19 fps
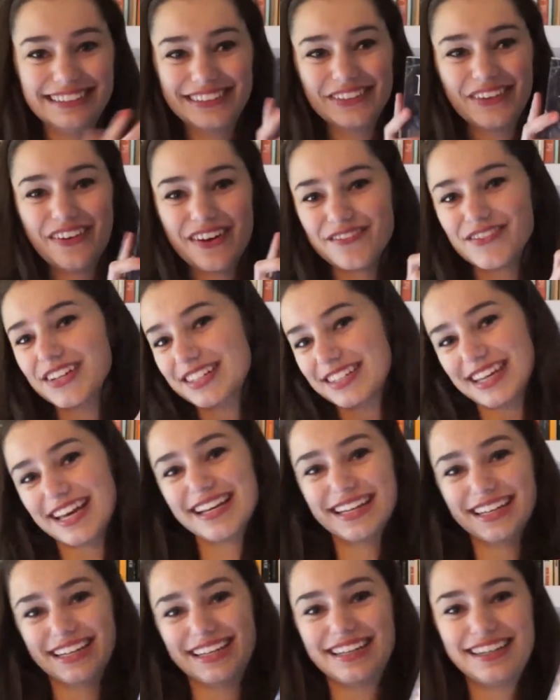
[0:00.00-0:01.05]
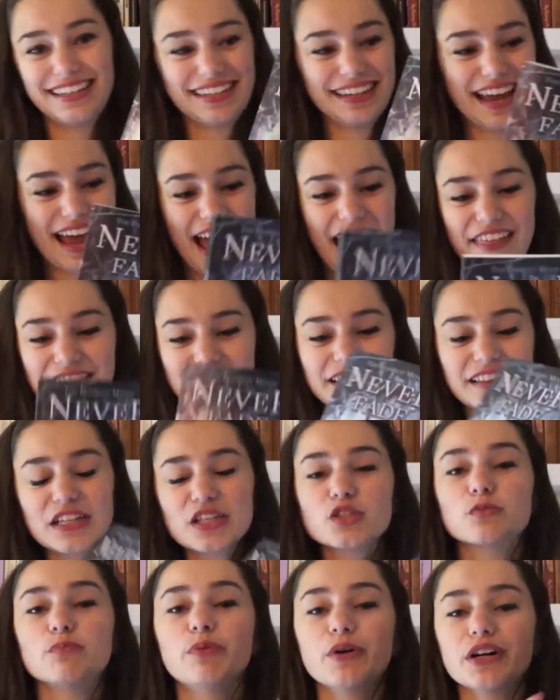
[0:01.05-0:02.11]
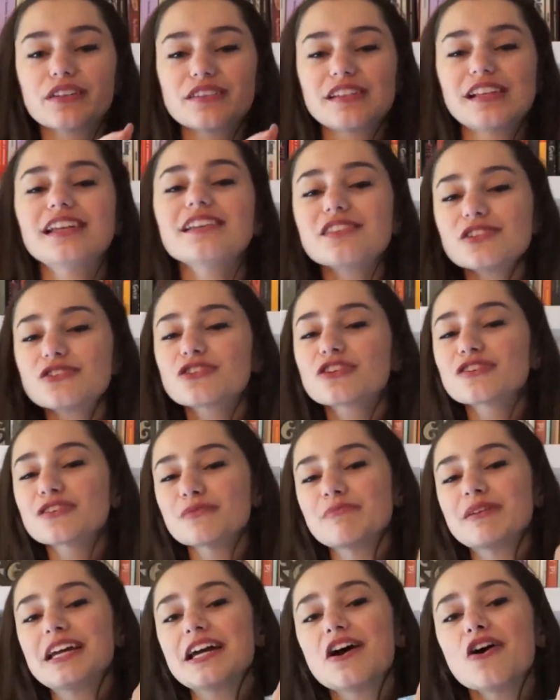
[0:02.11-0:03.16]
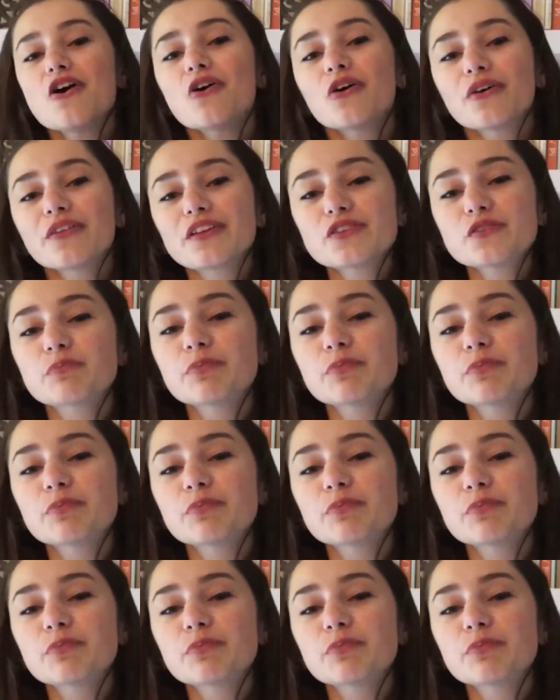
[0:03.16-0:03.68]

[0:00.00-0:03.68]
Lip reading: so I'm excited. I think these books, is it just me, or are these